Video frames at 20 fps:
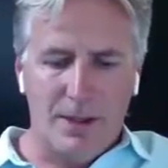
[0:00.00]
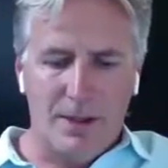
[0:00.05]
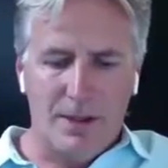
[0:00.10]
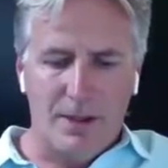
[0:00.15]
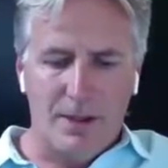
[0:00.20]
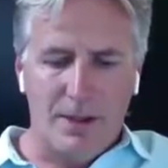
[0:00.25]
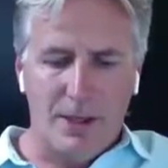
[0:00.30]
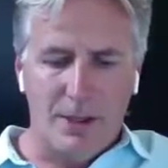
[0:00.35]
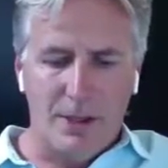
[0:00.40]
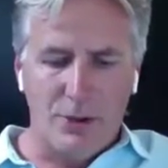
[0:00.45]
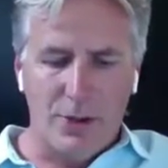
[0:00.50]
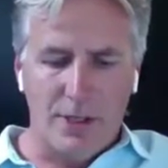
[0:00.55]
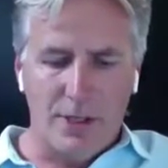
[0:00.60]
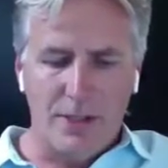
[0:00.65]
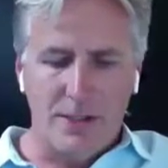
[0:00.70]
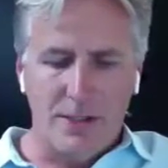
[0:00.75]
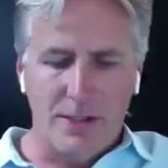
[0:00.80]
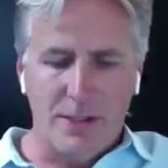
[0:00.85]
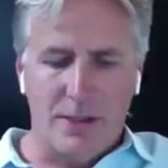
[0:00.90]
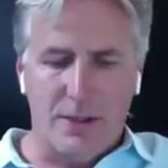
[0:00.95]

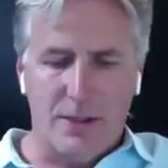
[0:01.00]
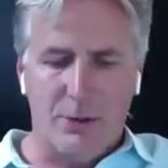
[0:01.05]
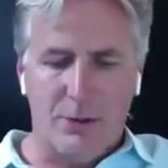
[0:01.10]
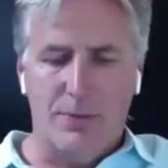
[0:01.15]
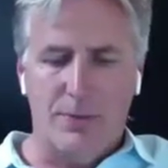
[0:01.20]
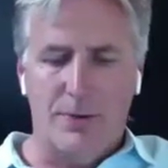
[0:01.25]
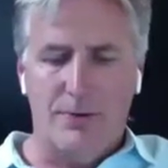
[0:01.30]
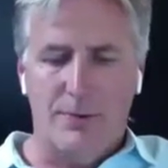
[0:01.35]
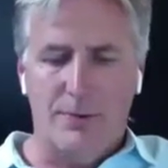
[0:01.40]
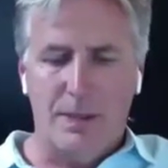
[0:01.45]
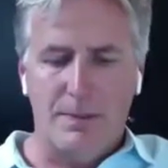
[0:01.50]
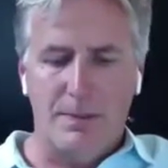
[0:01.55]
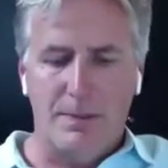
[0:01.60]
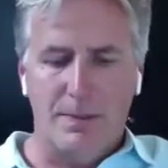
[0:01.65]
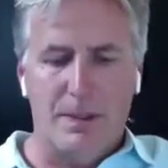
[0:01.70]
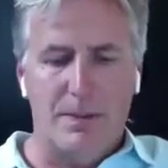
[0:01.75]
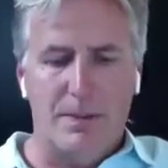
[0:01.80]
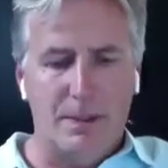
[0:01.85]
addressing a group of people.